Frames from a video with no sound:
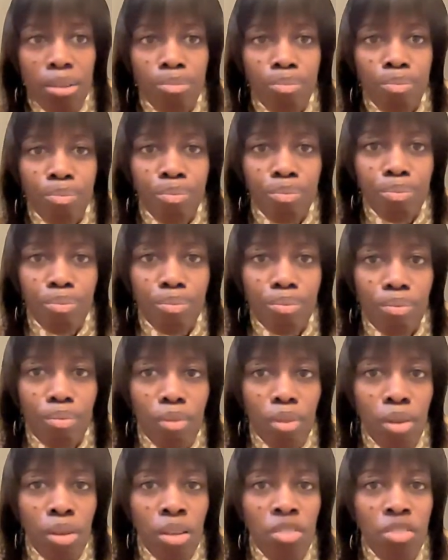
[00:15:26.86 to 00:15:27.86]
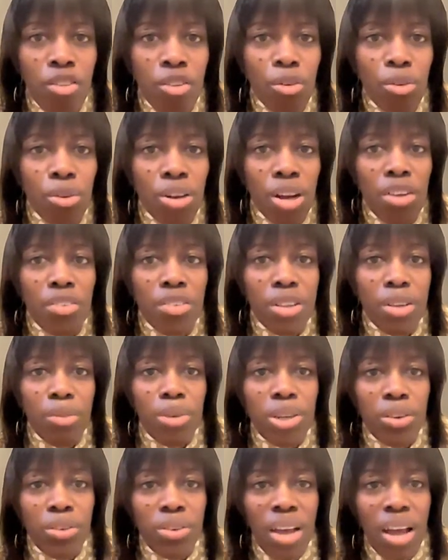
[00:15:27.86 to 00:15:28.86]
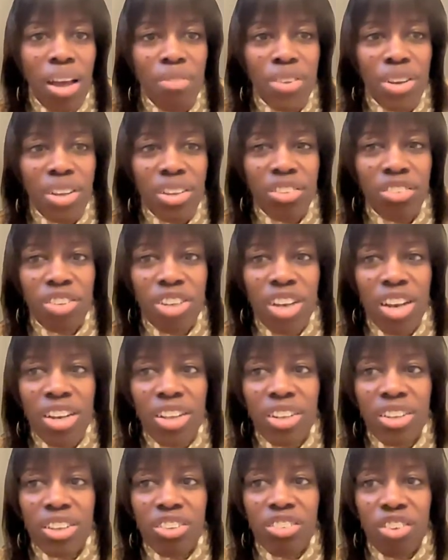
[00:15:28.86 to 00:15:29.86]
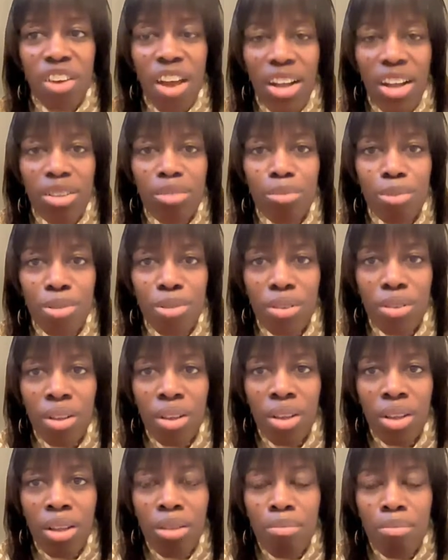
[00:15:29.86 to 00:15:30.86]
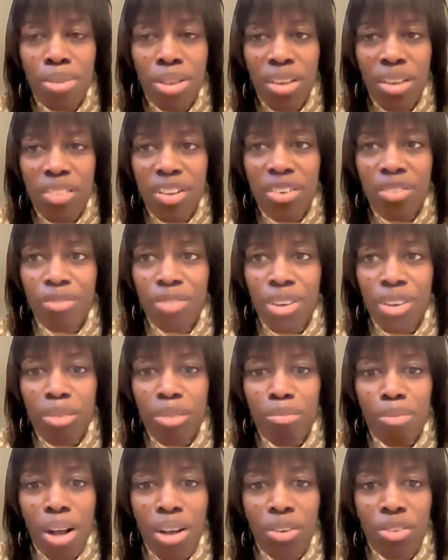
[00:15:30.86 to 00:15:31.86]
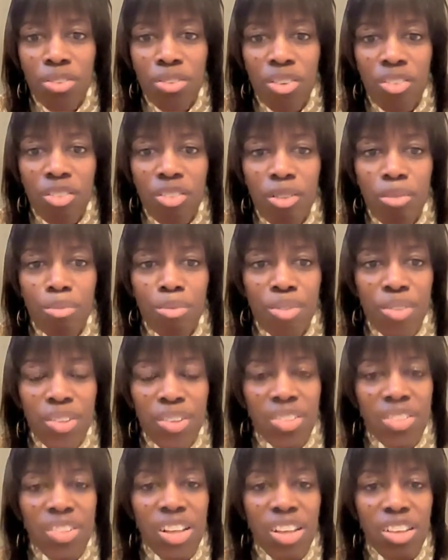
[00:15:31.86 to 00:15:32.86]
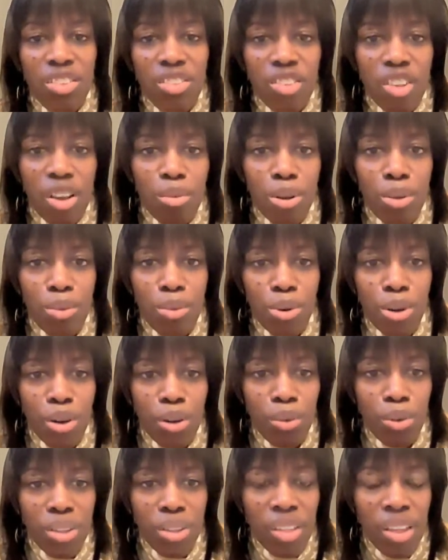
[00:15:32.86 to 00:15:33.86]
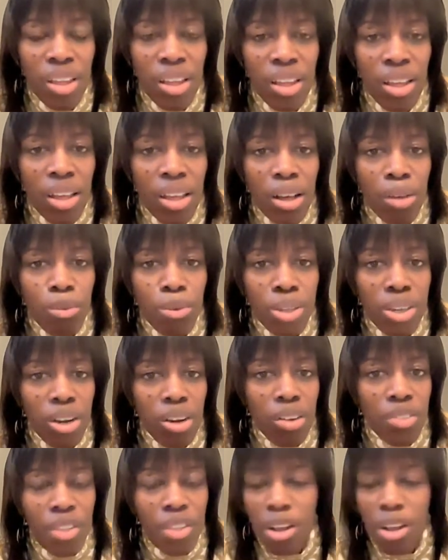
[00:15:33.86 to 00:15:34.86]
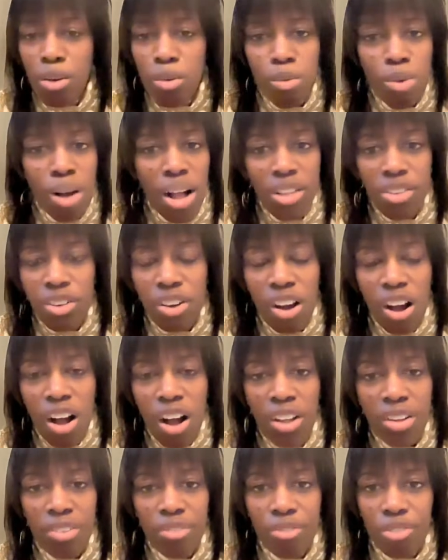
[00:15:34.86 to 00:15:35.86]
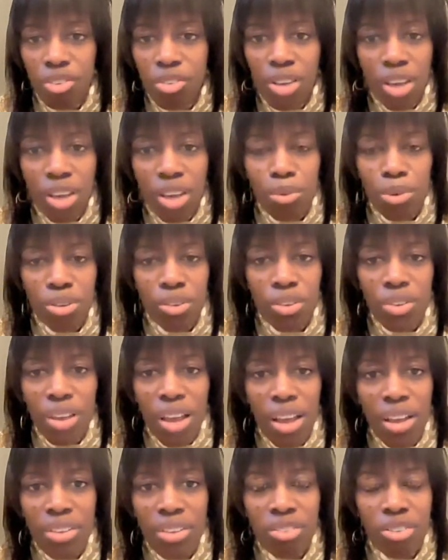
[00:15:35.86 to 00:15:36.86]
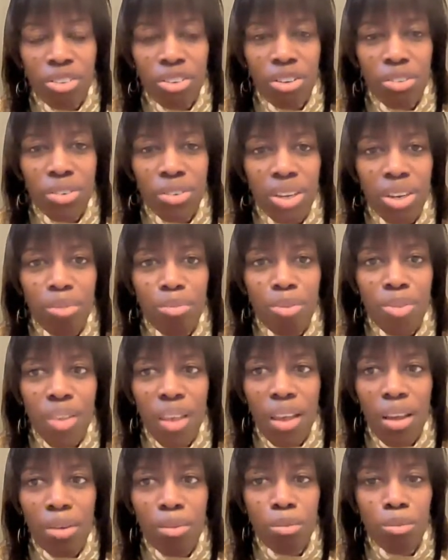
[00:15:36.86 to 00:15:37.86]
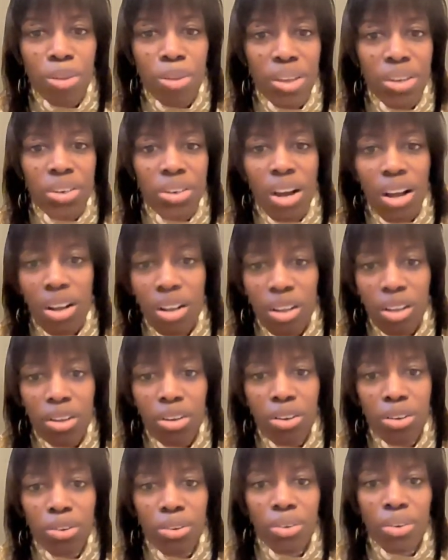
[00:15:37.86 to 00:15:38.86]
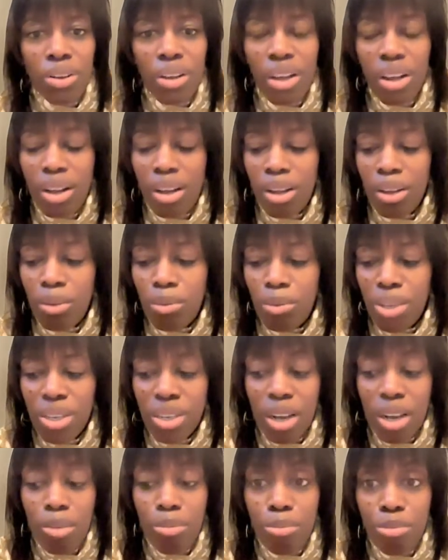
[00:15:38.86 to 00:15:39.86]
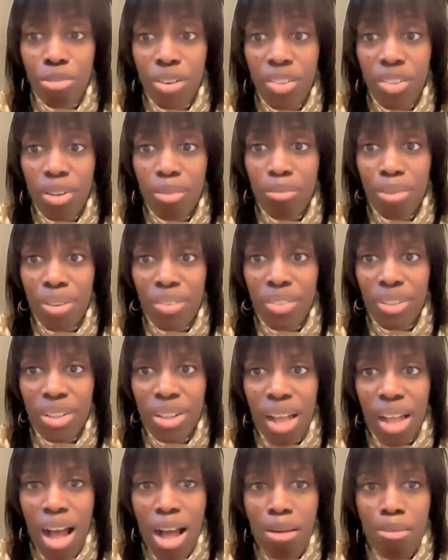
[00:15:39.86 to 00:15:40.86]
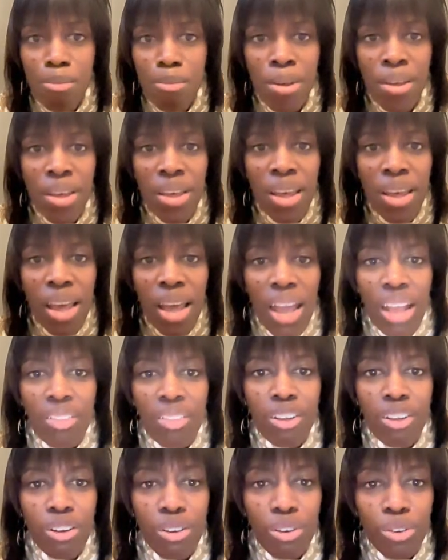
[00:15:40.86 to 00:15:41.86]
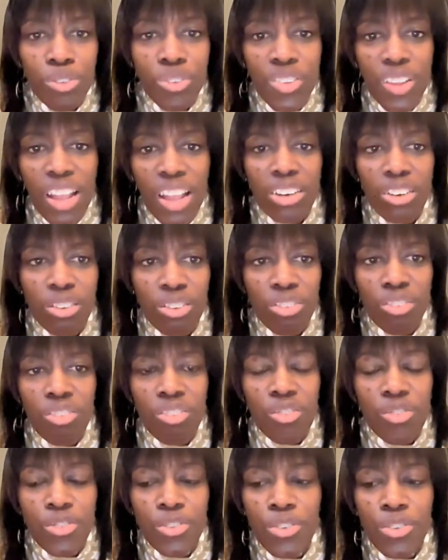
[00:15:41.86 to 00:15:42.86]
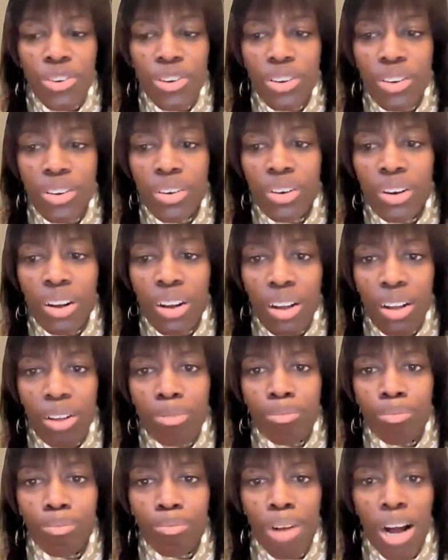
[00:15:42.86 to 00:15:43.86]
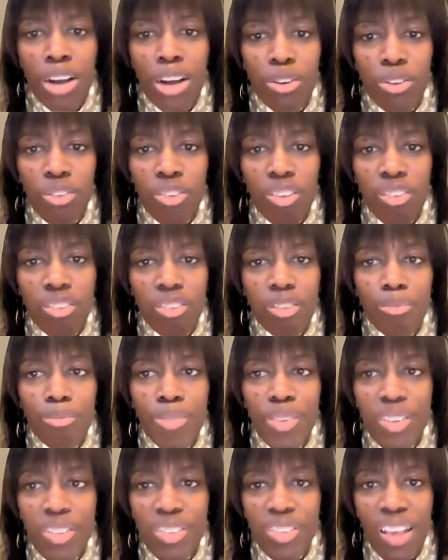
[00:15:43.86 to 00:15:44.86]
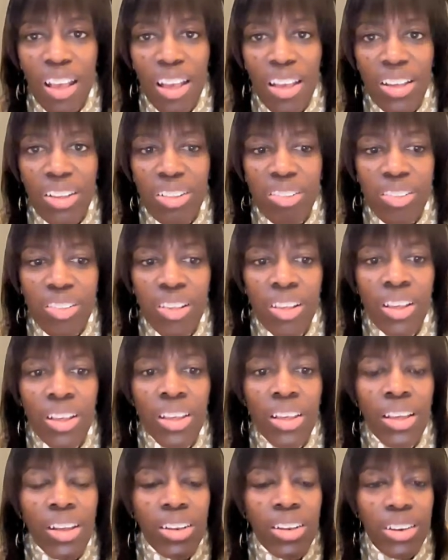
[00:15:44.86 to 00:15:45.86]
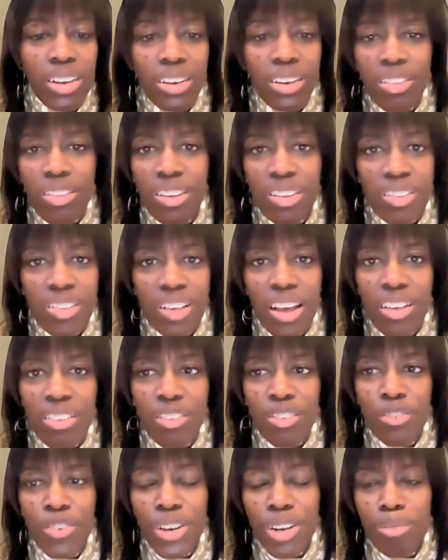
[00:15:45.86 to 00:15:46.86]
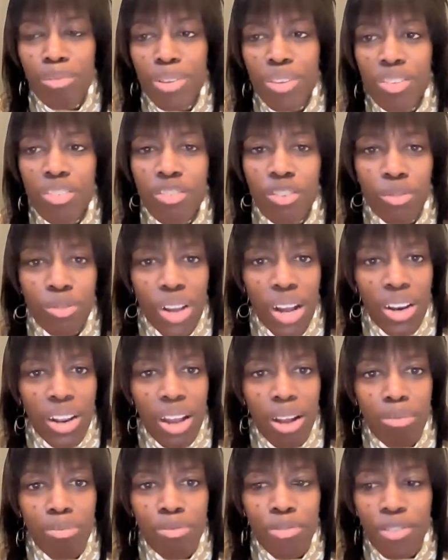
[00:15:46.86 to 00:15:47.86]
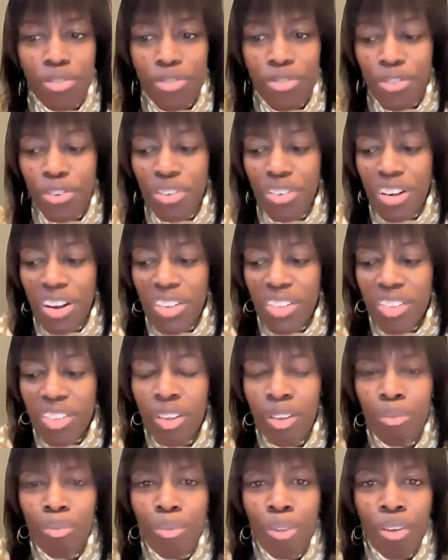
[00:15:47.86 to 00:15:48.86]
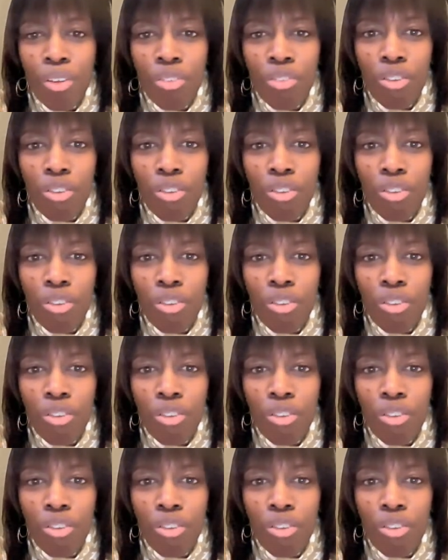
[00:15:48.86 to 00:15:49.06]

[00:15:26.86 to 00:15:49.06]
Um, so currently we don't have any genetically tractable molluscan venom model systems. The snails that we work with, they are wild caught. You get what you get, and you don't get upset. We cannot breed them in the lab. And the gold standards for model systems in science, none of these guys are venomous, so not helpful for us.